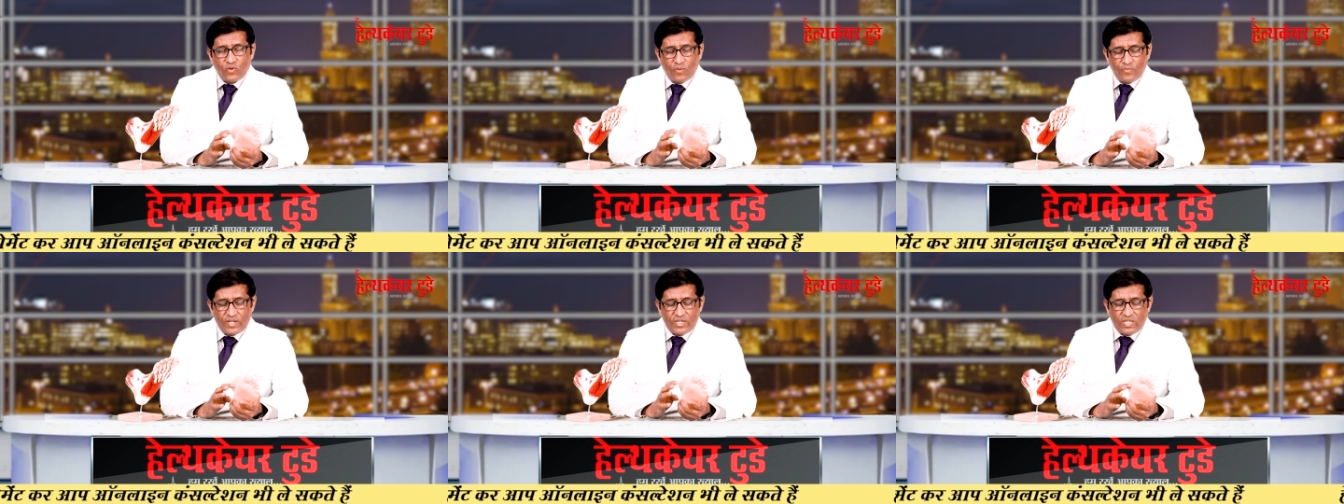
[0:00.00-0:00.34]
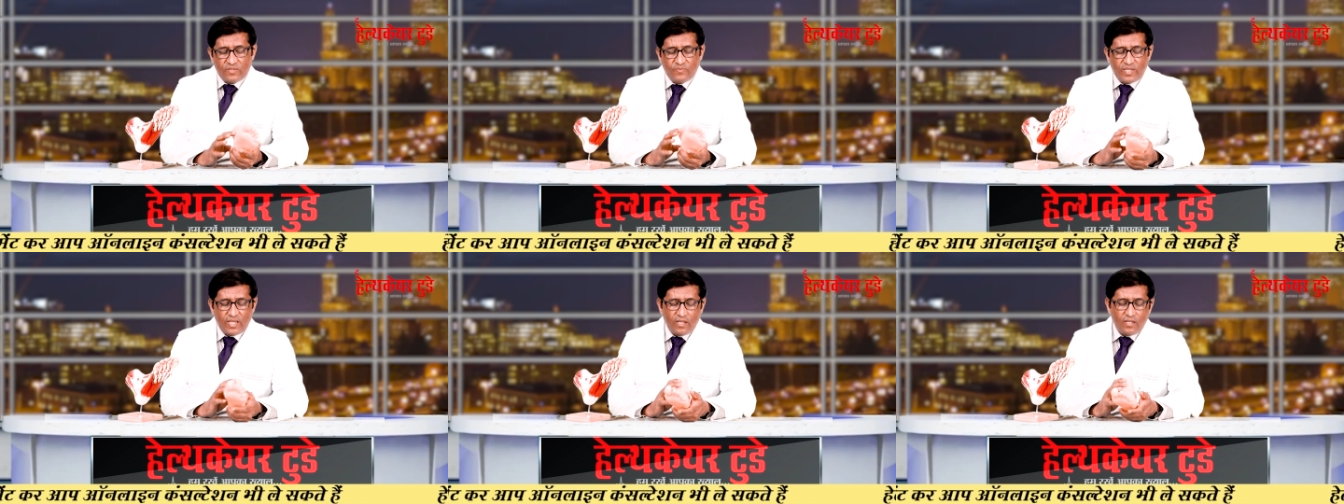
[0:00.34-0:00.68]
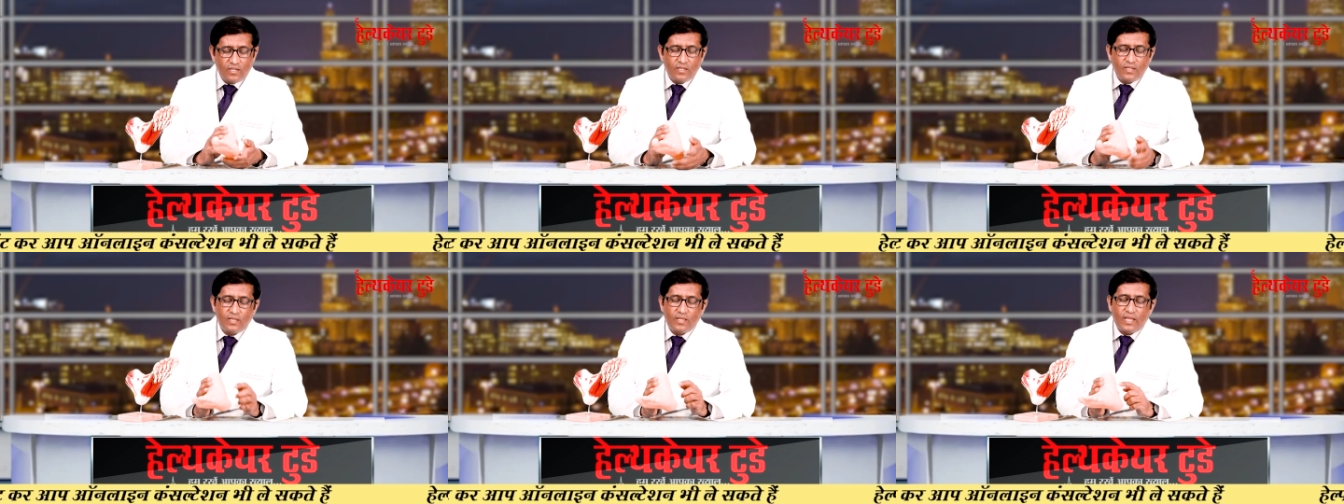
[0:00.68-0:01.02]
from the tibia,
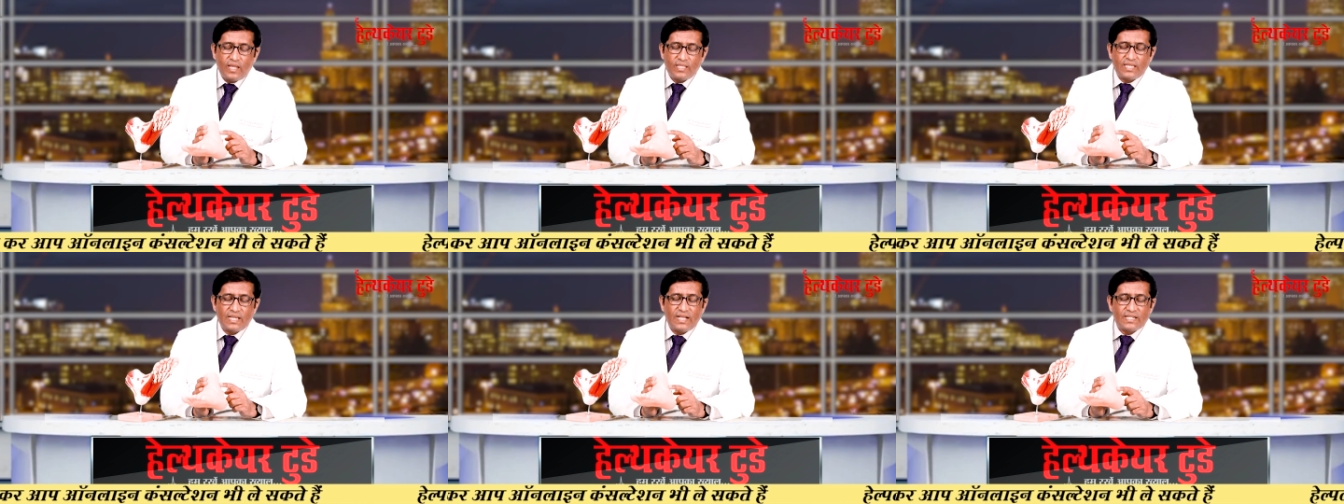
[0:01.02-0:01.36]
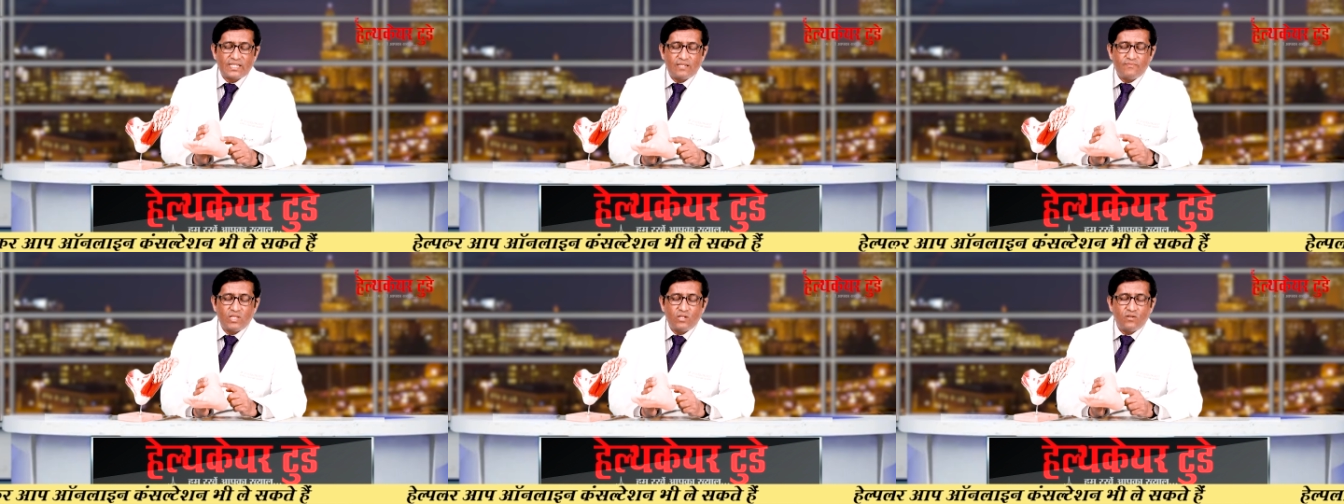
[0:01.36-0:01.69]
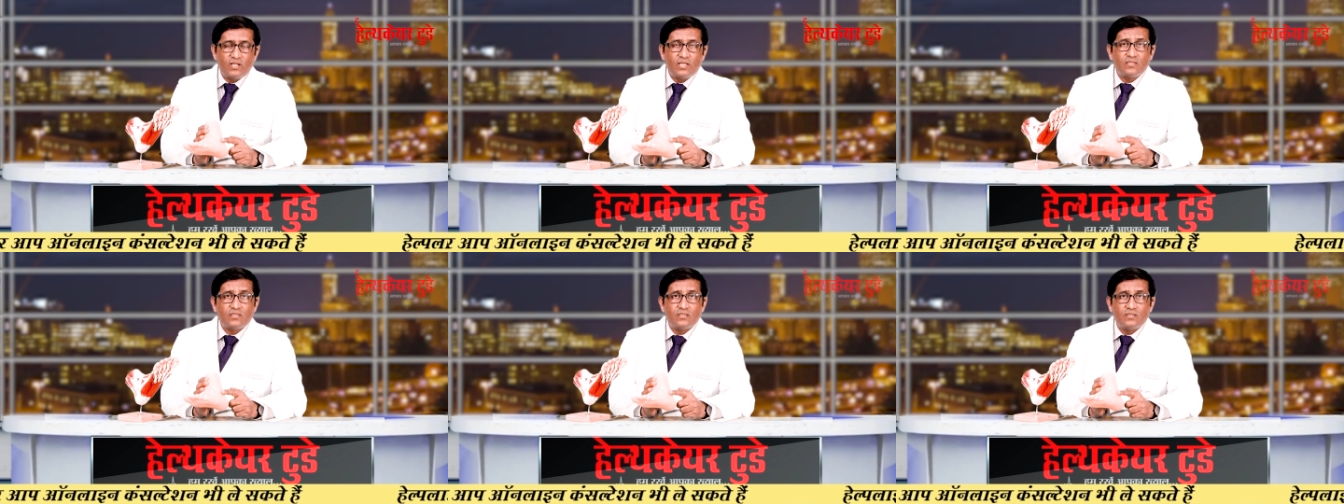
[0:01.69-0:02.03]
the lateral
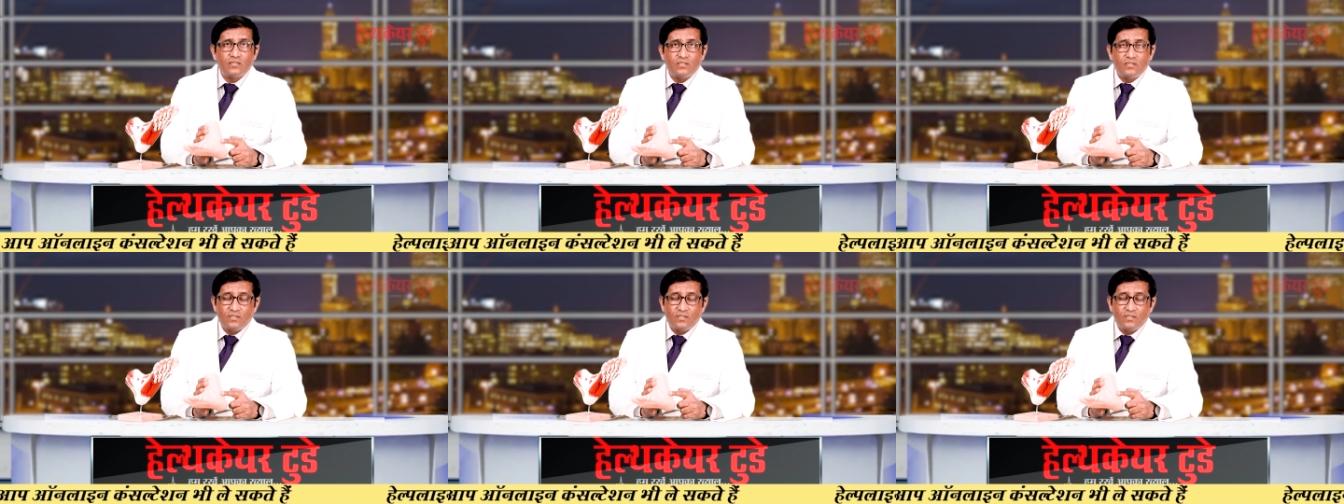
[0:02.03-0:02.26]
malleolus,